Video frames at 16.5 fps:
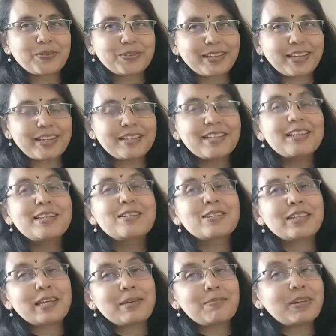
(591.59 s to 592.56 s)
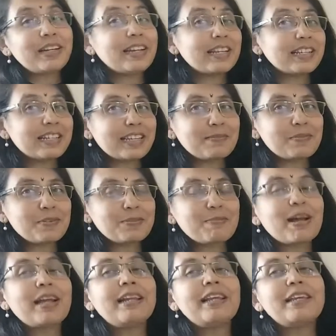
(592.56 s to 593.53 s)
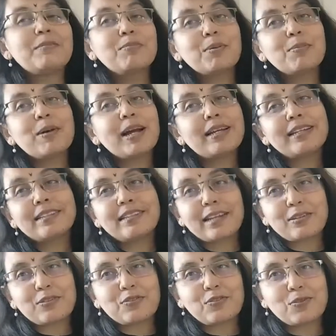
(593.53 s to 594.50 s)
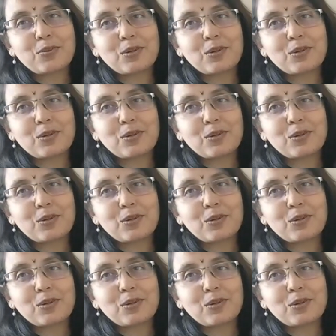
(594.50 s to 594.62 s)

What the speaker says: Okay, so keep reading, keep smiling. Bye bye, and thank you for